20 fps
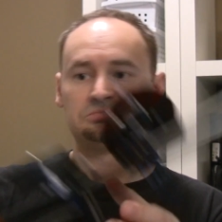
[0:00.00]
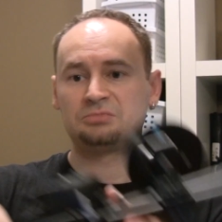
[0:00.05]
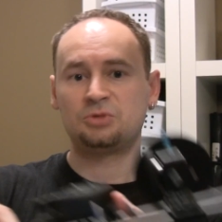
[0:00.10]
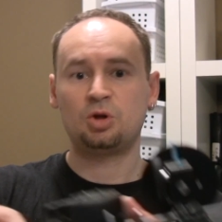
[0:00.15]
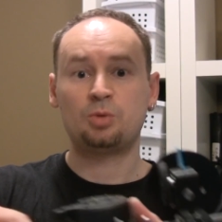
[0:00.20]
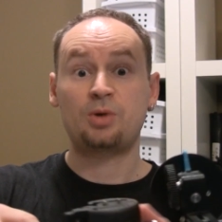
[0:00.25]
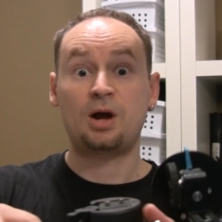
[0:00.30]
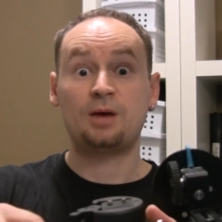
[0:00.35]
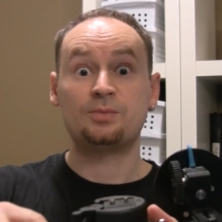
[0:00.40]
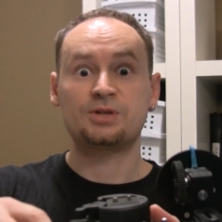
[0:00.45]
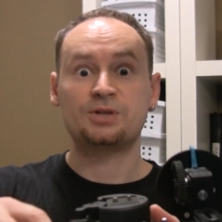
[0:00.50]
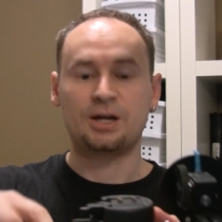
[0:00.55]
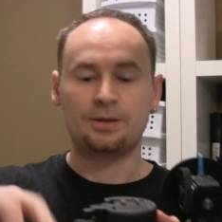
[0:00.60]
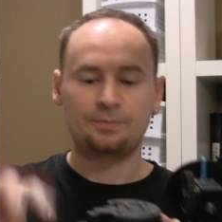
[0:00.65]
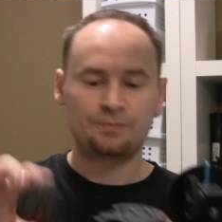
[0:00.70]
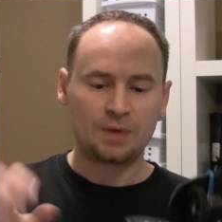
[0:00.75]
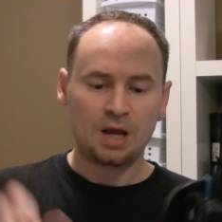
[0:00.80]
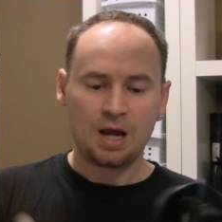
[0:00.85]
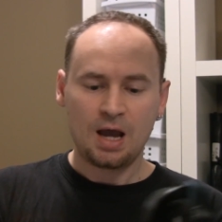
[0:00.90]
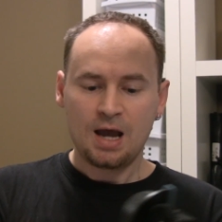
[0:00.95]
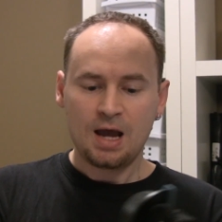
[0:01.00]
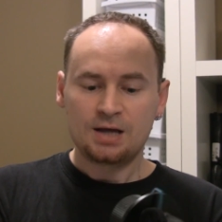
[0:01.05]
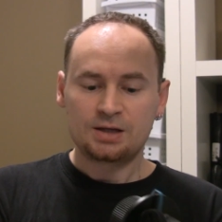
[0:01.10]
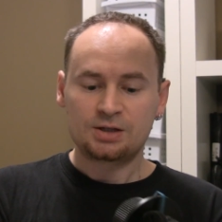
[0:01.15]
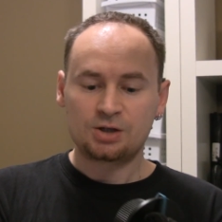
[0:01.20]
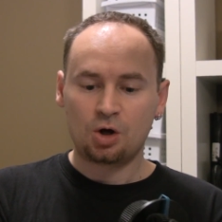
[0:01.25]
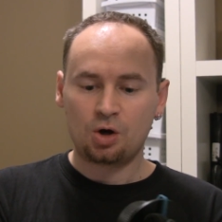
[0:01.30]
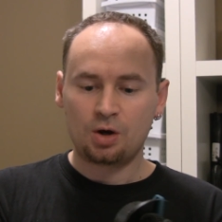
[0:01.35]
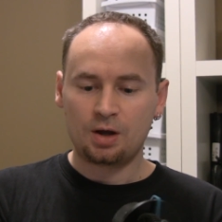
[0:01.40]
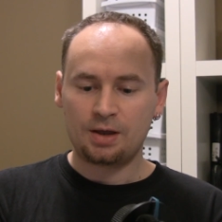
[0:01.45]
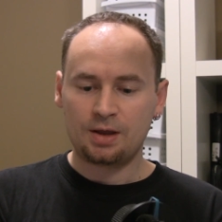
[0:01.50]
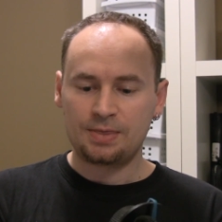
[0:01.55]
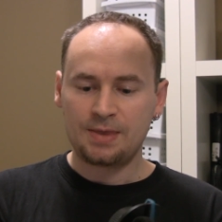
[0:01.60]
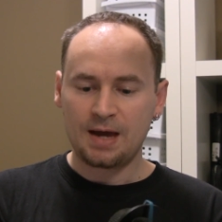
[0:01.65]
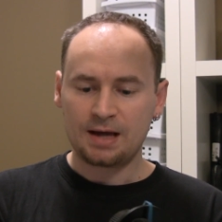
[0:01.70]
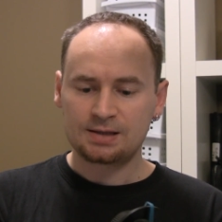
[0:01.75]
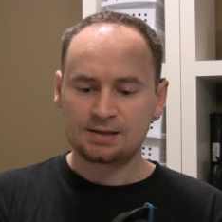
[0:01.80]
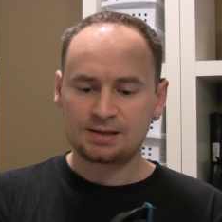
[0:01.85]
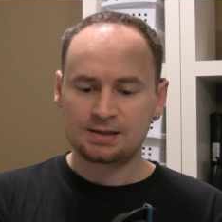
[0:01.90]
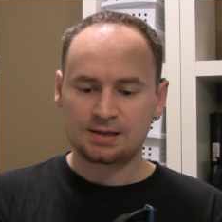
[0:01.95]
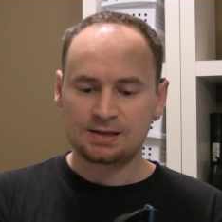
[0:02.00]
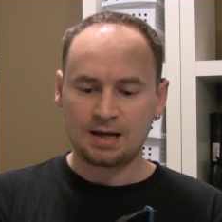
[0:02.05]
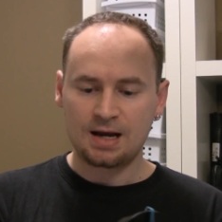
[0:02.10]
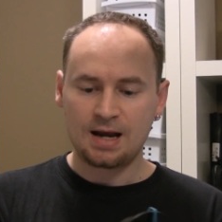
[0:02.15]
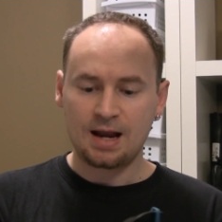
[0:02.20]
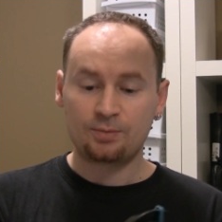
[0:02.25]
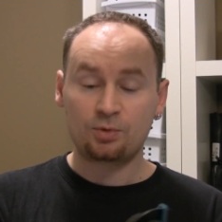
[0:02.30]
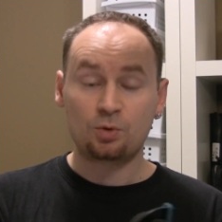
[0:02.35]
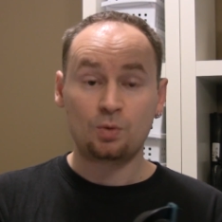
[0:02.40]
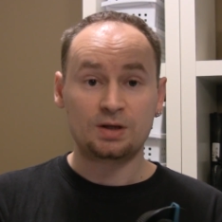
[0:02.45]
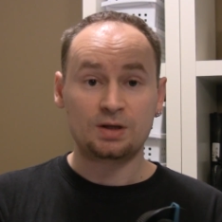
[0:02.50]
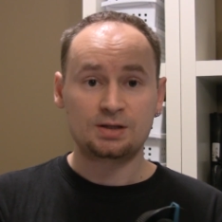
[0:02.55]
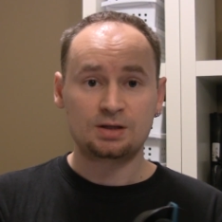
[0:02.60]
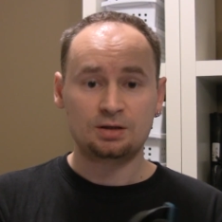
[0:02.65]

No problems there. So that's number 1